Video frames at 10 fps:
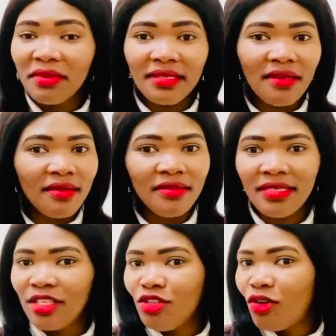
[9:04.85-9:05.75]

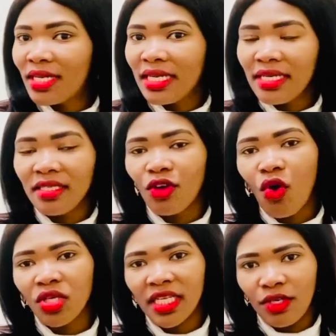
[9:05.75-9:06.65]
It's not an easy
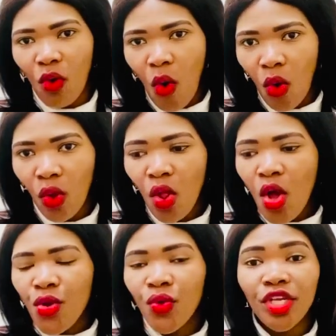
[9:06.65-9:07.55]
course at all.
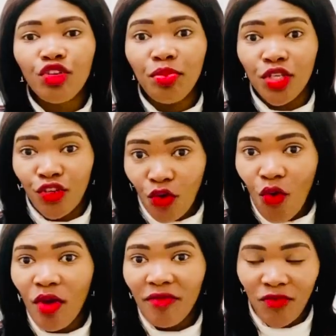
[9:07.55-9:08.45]
You need to be sure
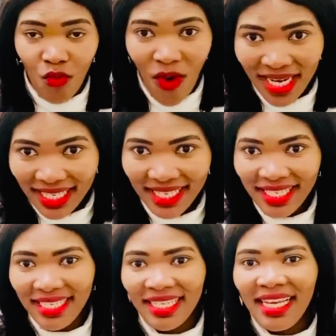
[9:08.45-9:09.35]
if you want
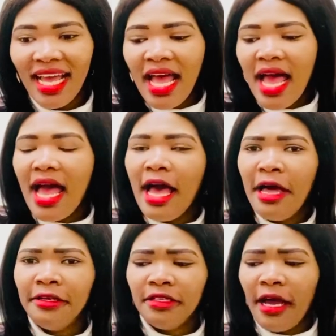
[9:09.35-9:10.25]
it.
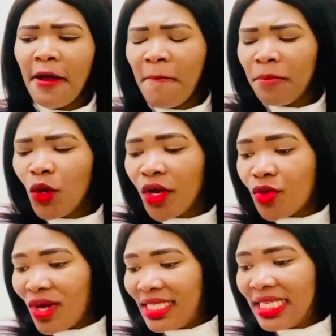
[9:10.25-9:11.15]
And it
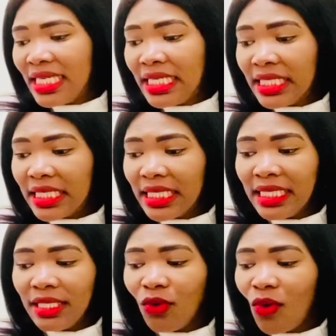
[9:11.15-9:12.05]
wasn't easy.
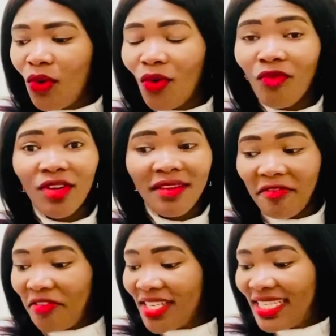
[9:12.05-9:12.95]
Yo, for the
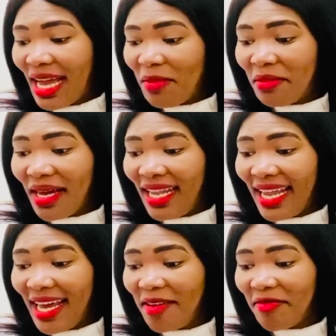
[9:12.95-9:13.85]
first time in my
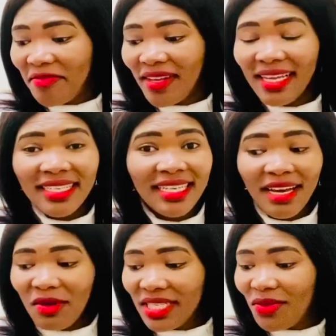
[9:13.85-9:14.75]
life, and I
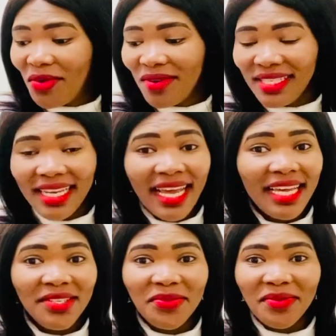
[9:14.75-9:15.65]
was always an A
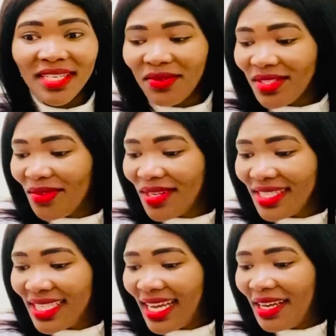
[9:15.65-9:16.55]
student. I was
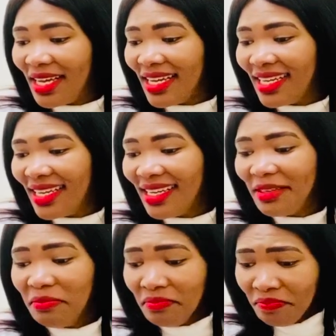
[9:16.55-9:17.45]
always
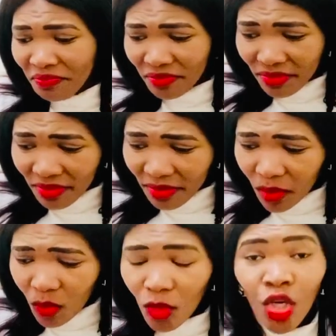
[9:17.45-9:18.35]

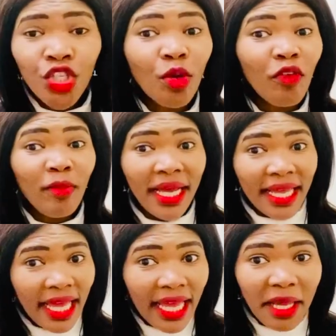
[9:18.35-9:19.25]
on top of my
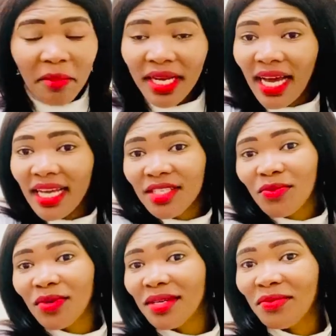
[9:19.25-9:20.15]
game in high
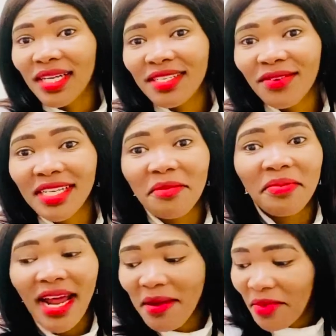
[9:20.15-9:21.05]
school and whatnot and
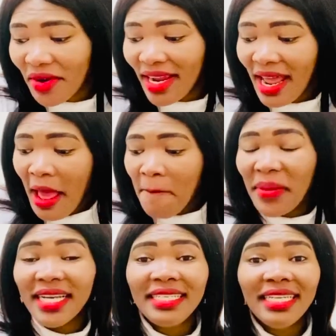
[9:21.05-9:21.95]
primary.
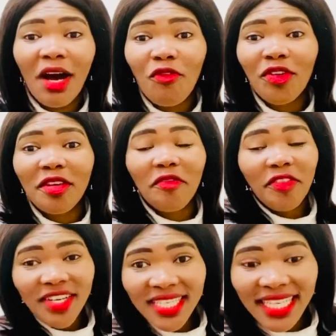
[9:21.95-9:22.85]
But now, for the
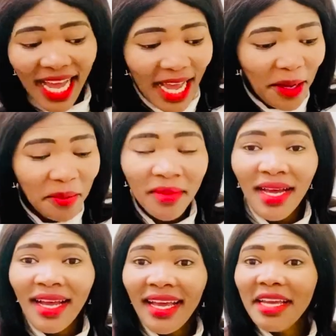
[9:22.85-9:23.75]
first time
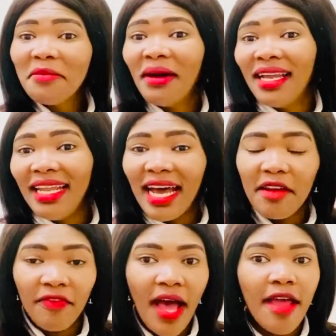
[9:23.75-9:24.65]
in my
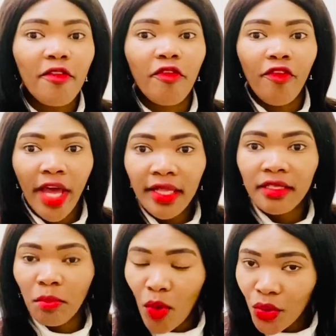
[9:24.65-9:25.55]
life, I failed
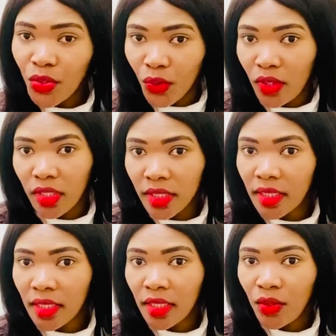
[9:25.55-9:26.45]
modules.
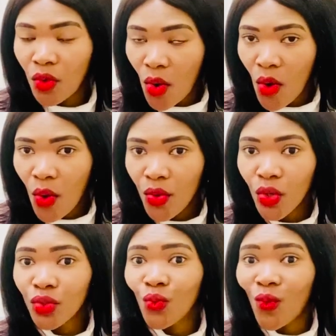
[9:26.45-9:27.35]
You're
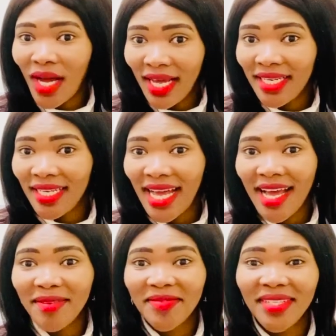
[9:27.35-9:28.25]
not one.
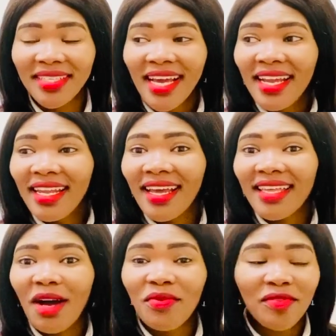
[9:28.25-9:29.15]
I felt like
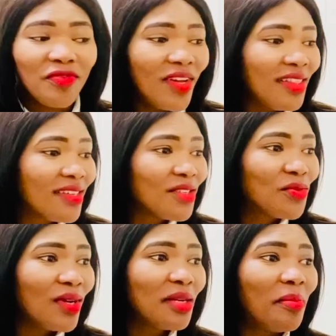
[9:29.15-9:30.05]
I would fail this
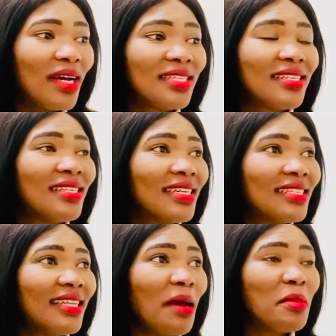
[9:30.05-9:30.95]
one, pass it
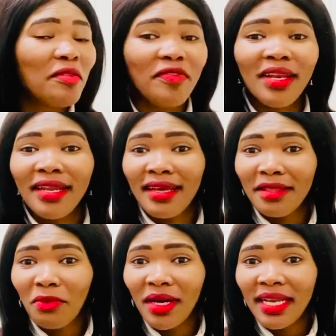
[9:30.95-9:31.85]
next time, and fail another
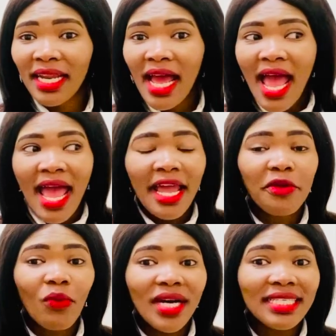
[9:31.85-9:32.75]
one. It
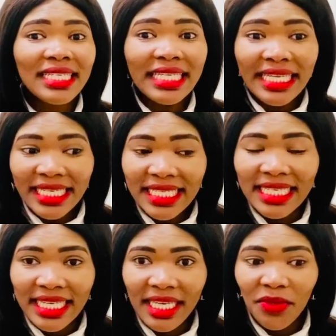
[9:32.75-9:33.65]
wasn't
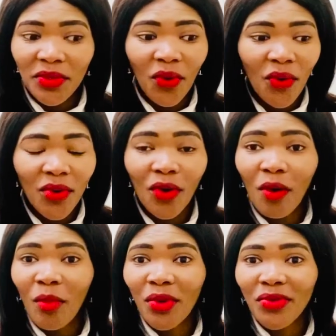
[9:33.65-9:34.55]
easy. Your law
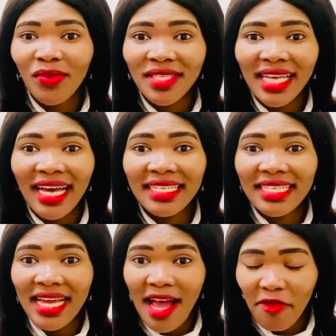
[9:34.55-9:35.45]
modules are
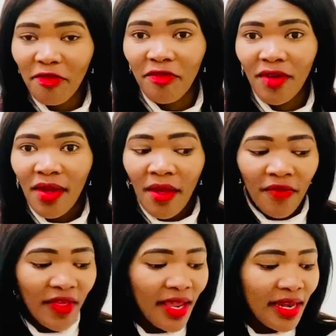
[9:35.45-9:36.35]
tough.
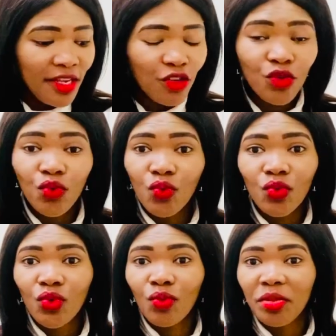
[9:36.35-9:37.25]
They need you to
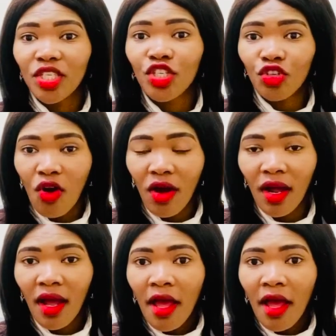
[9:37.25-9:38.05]
be strong.